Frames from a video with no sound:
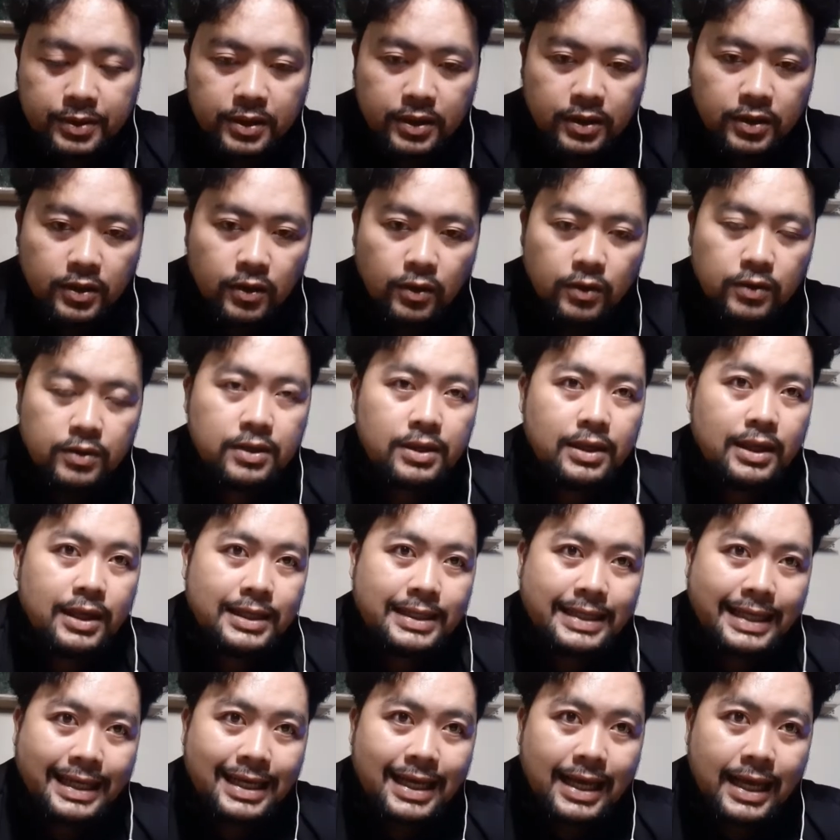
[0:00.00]
sa goat,
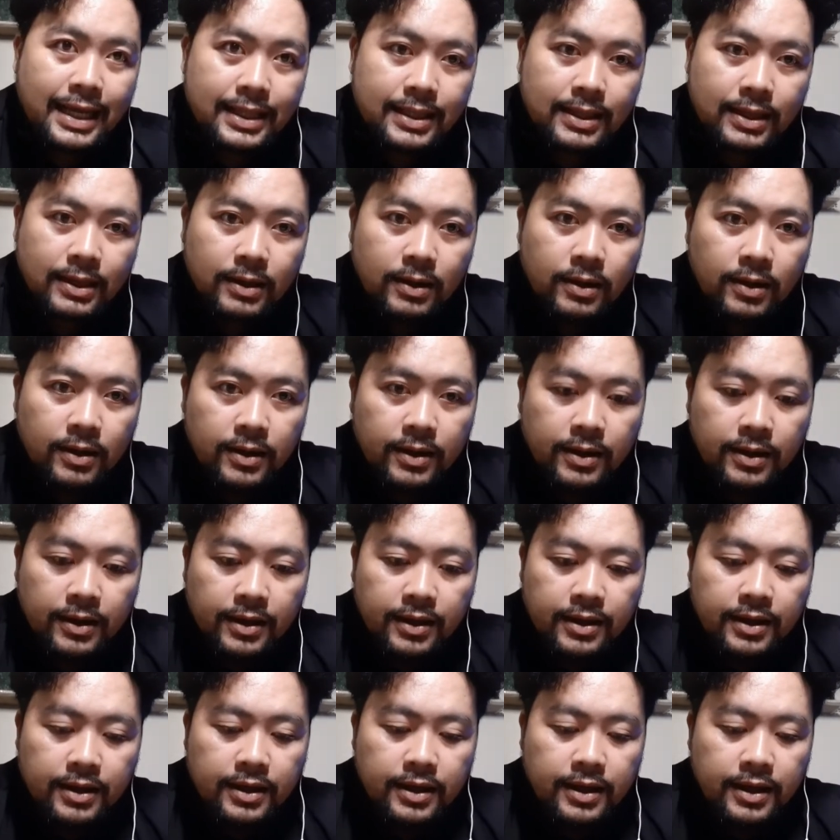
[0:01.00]
sa cattle,
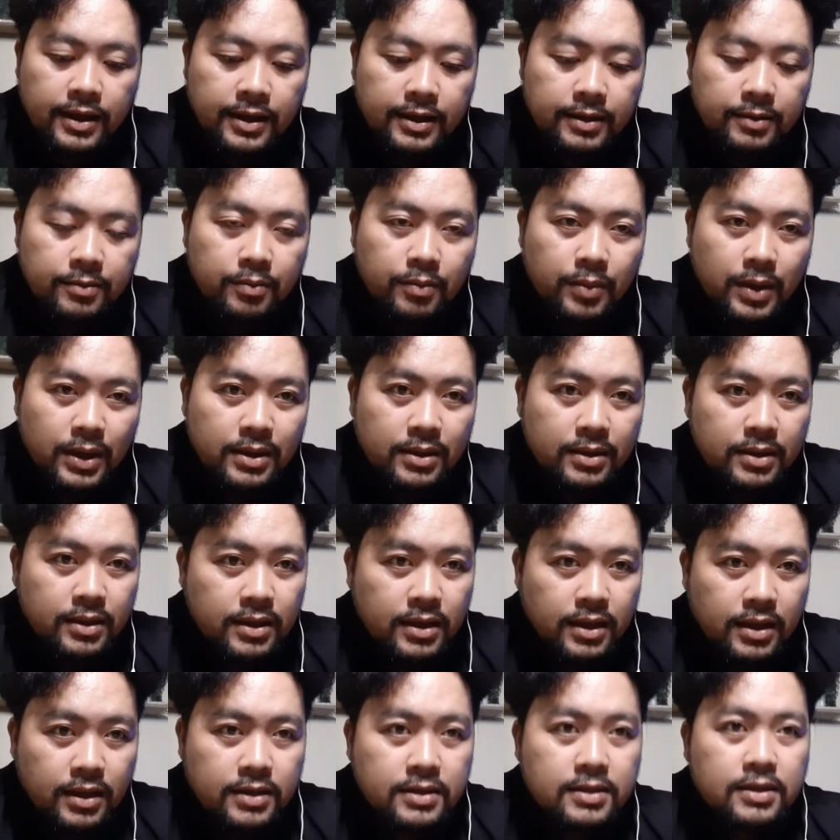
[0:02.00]
but
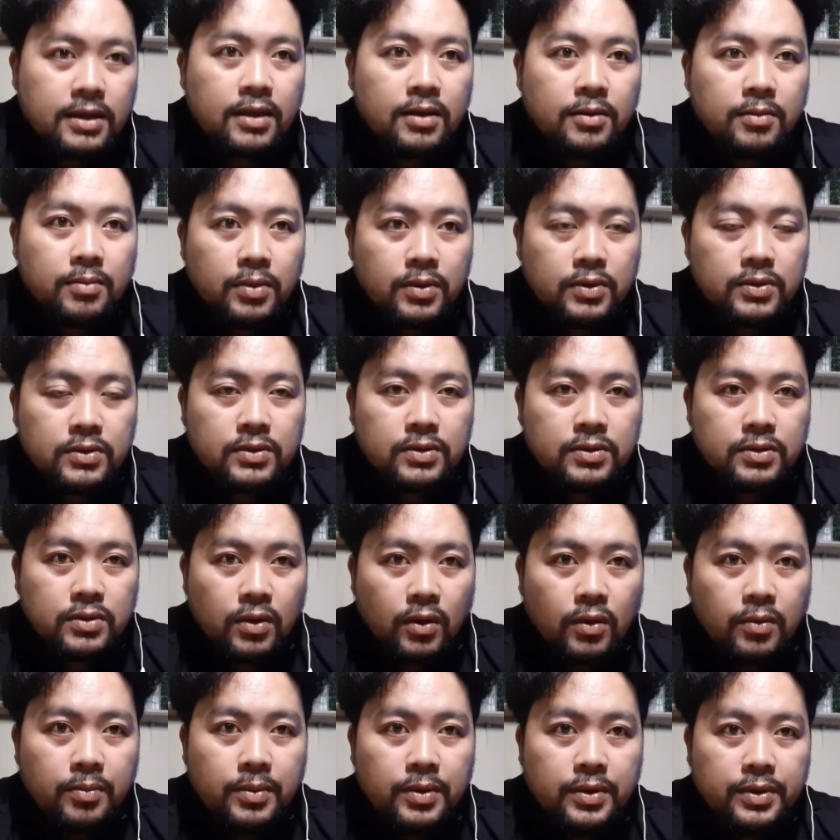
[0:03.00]
these are most
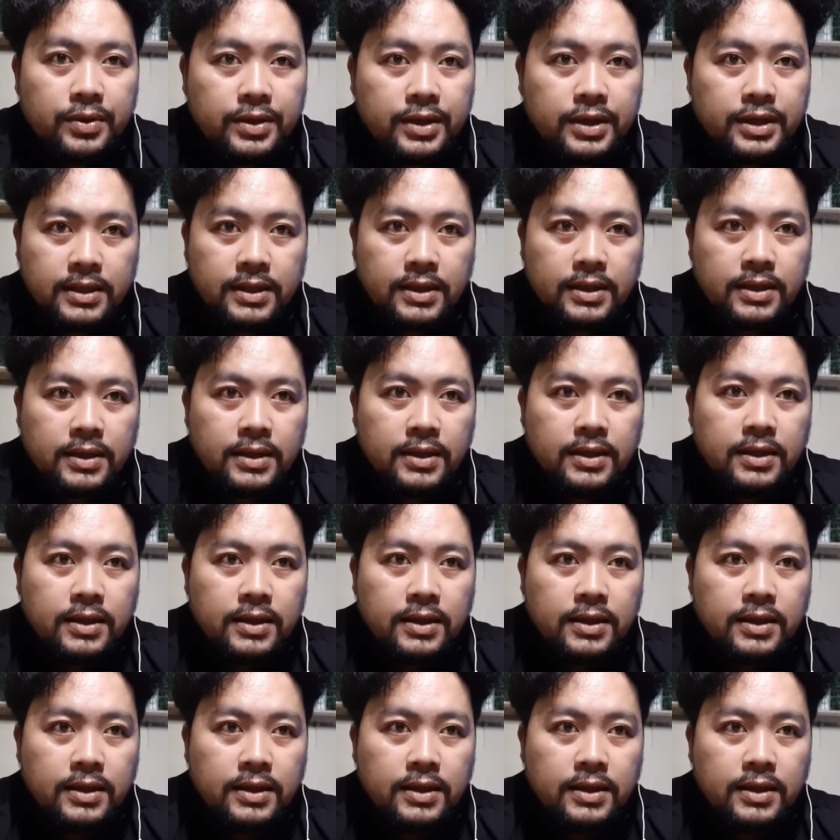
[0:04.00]
common in